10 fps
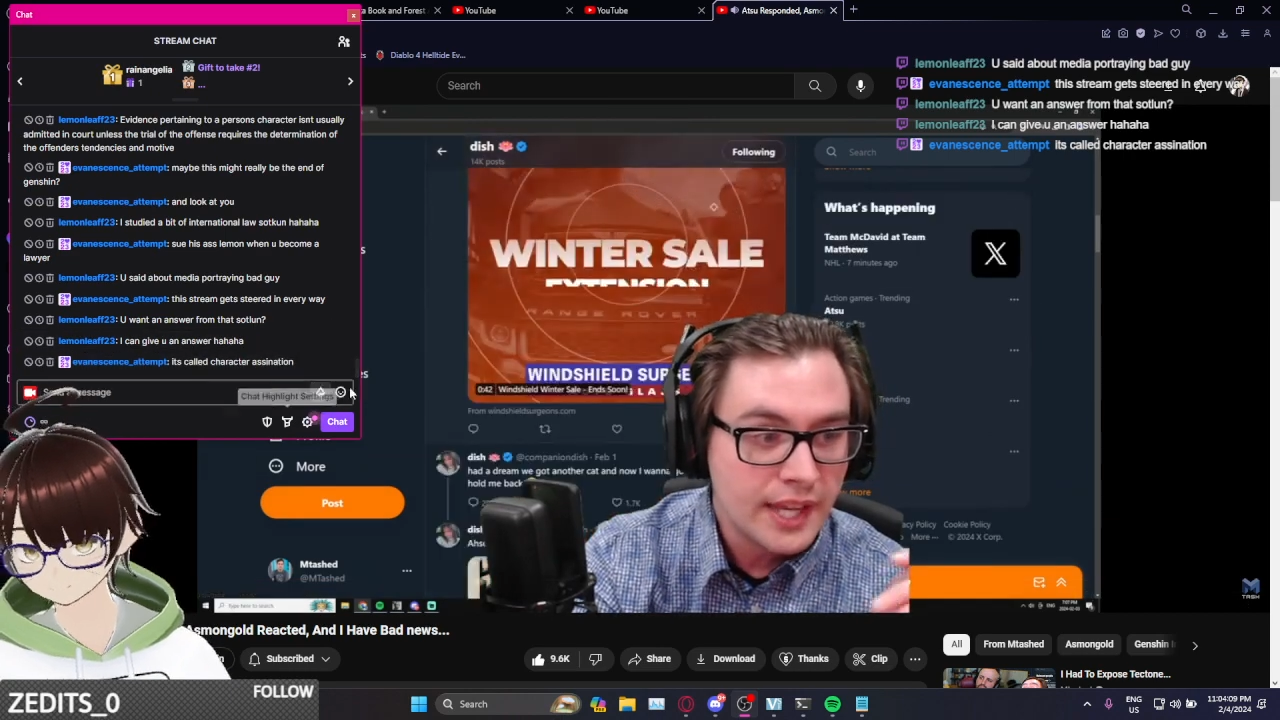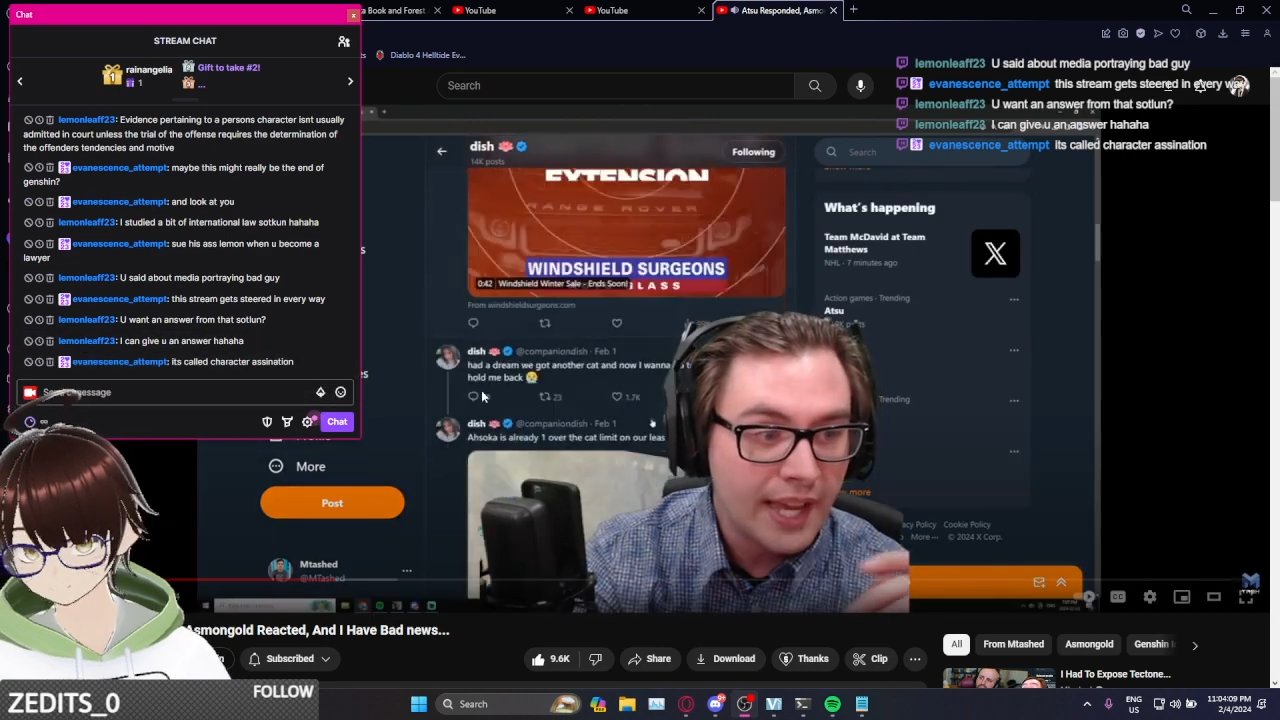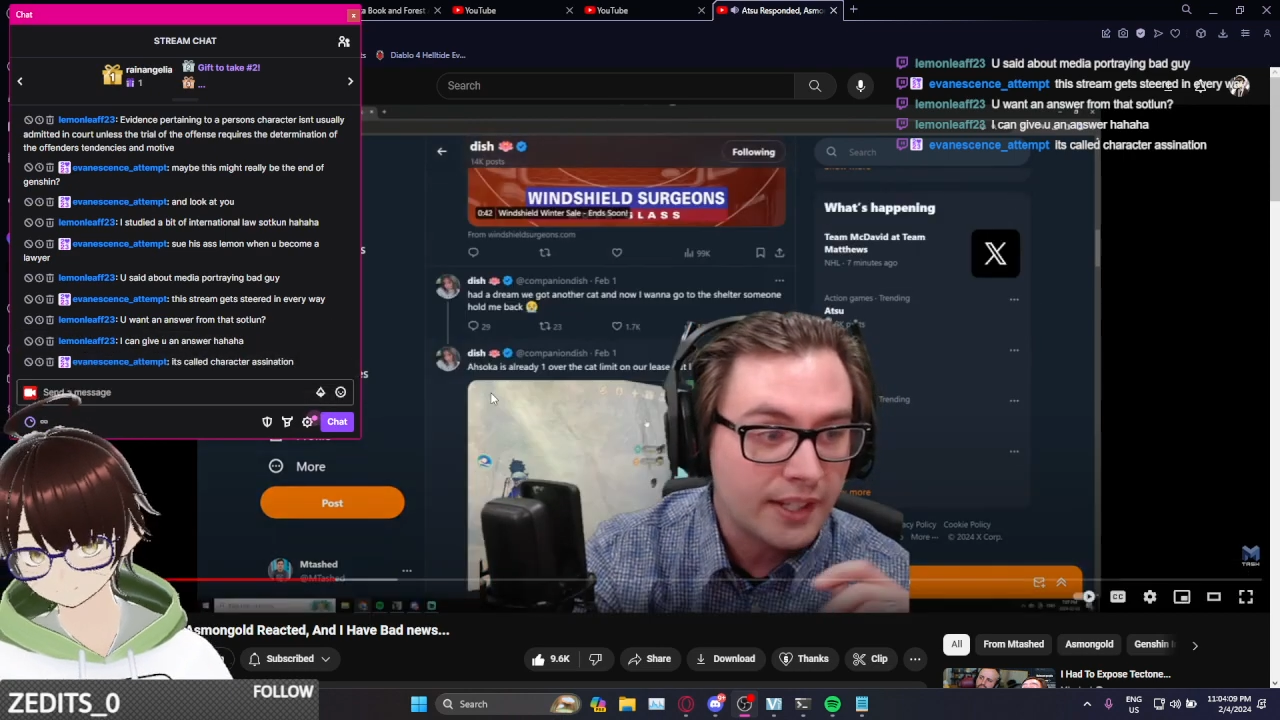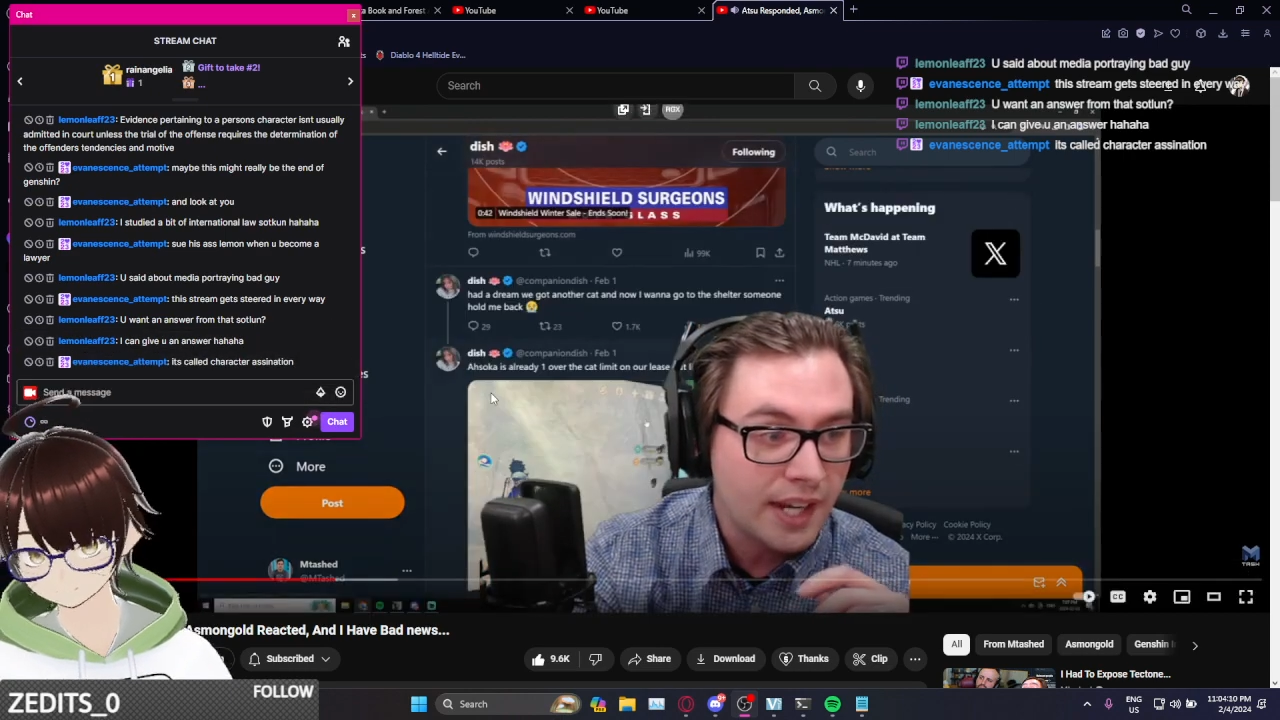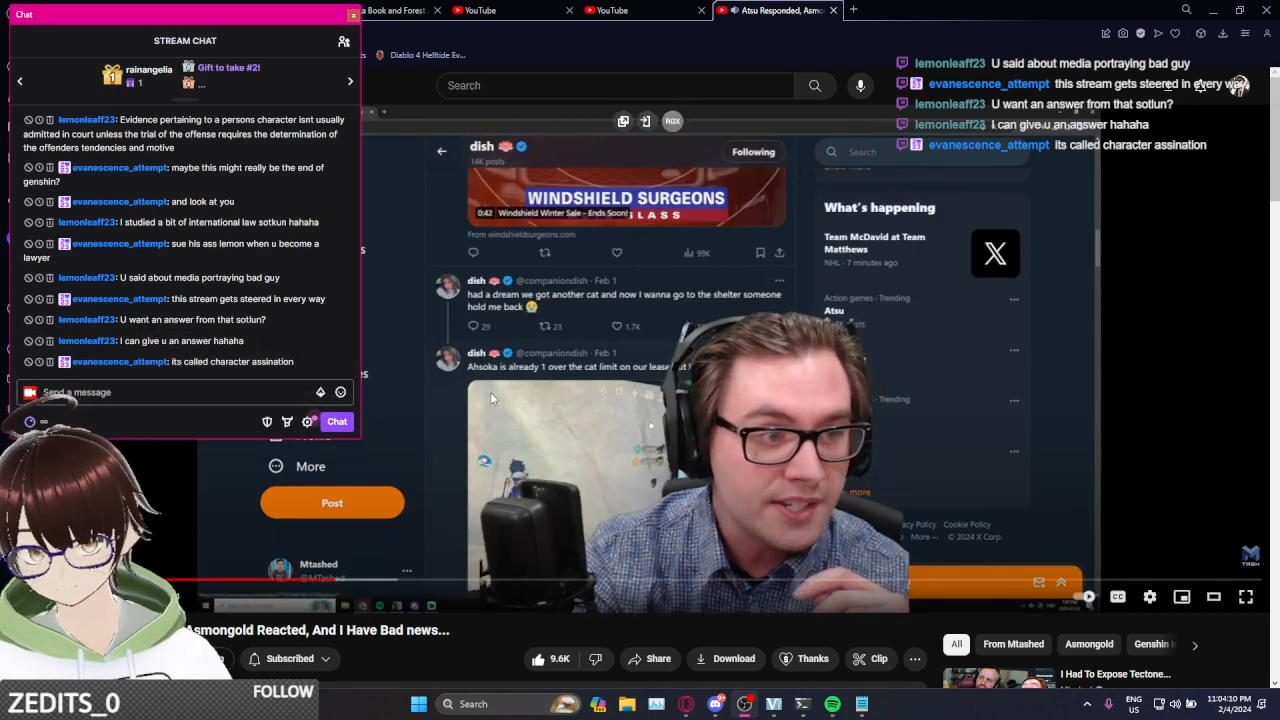
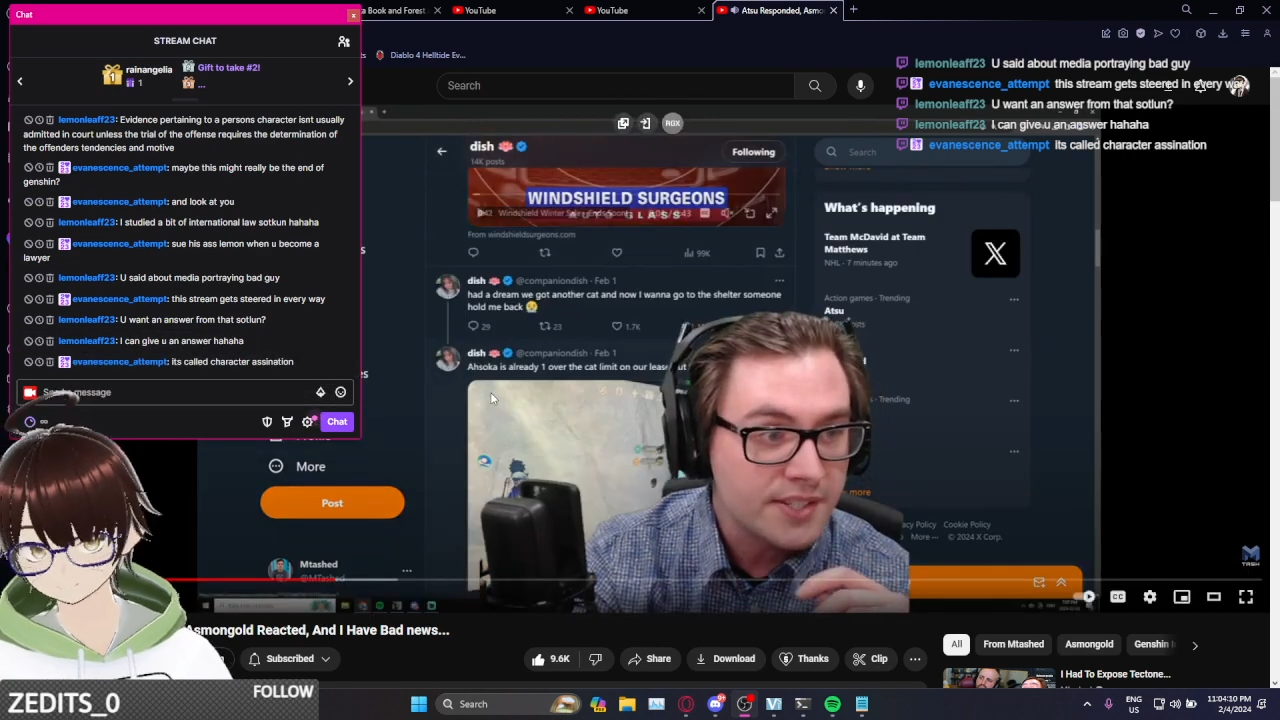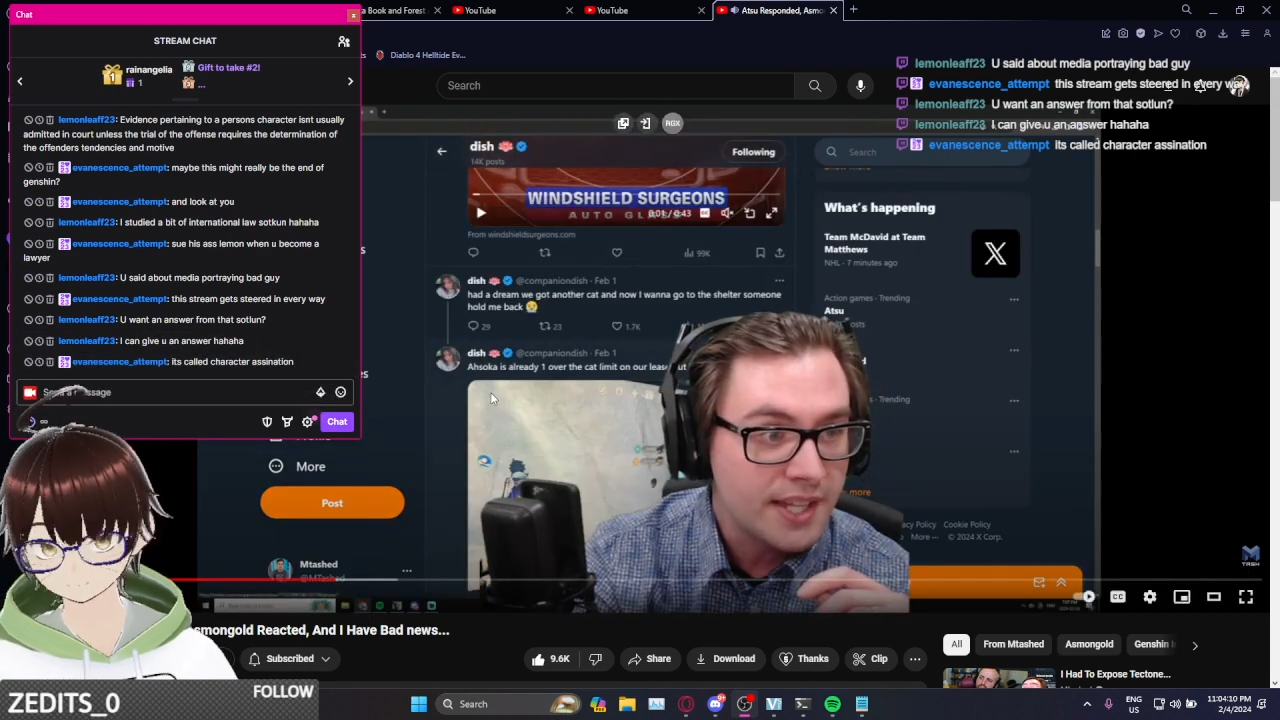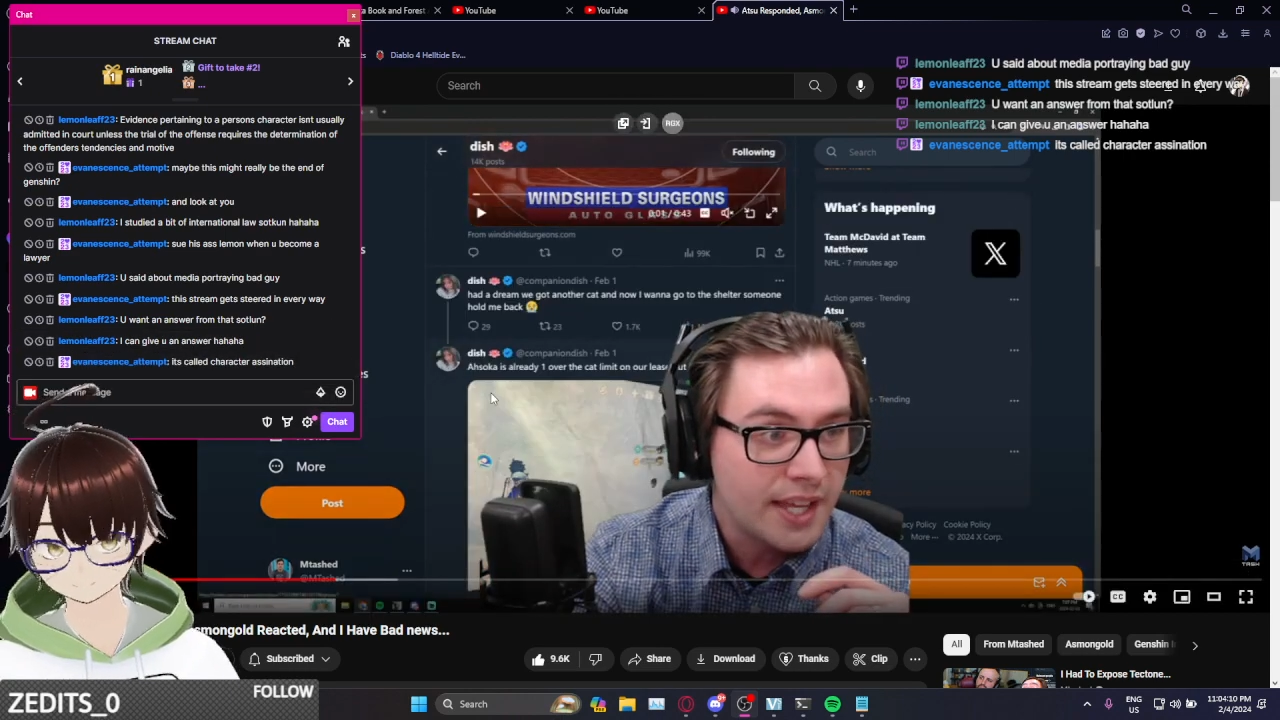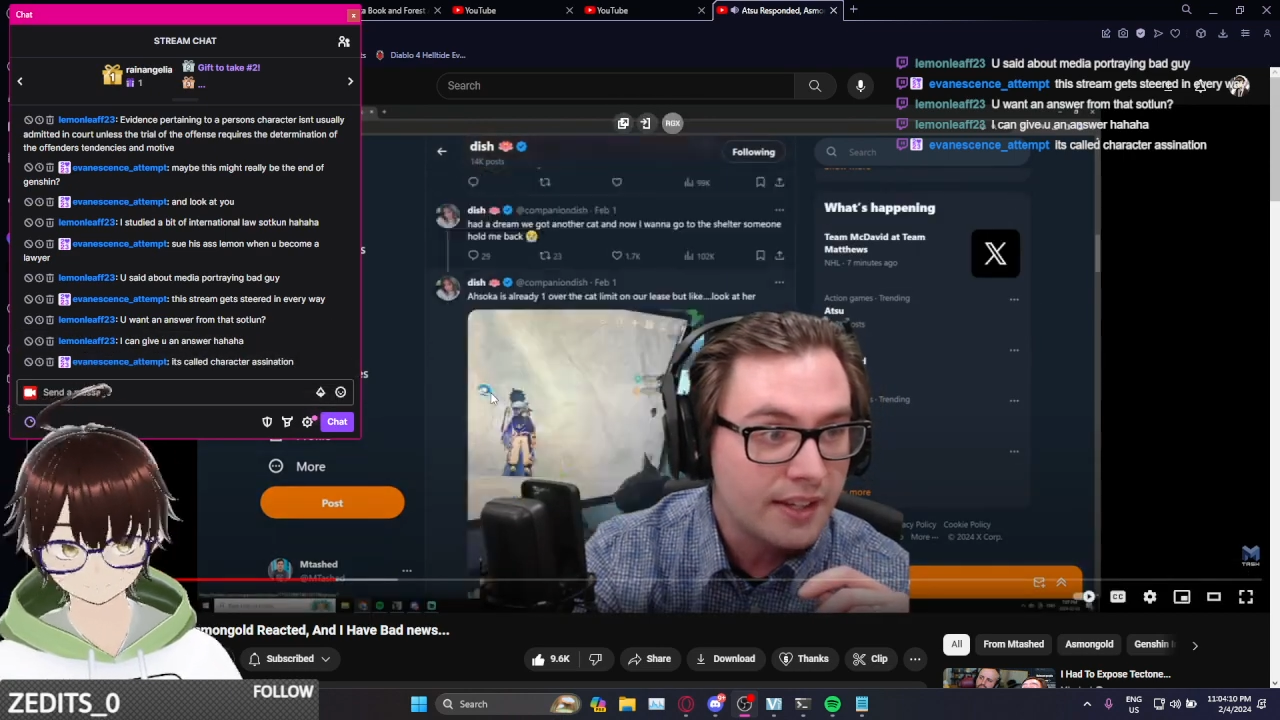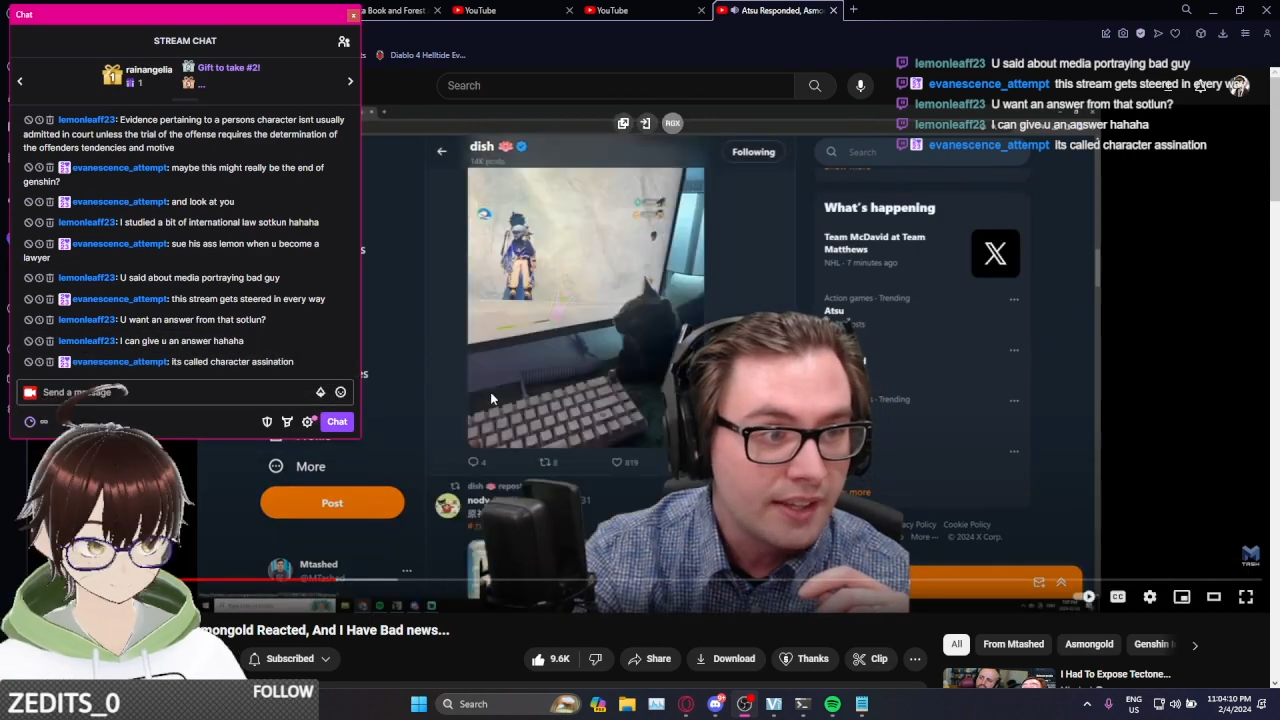and kind of
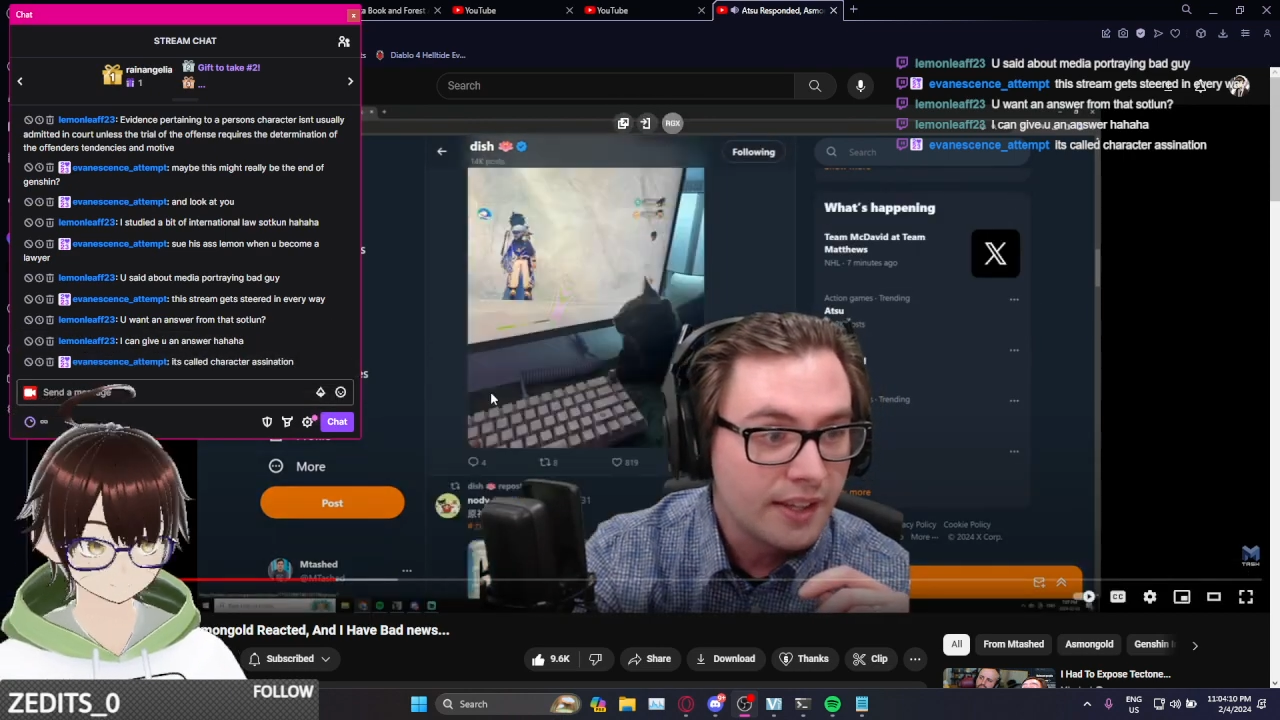said,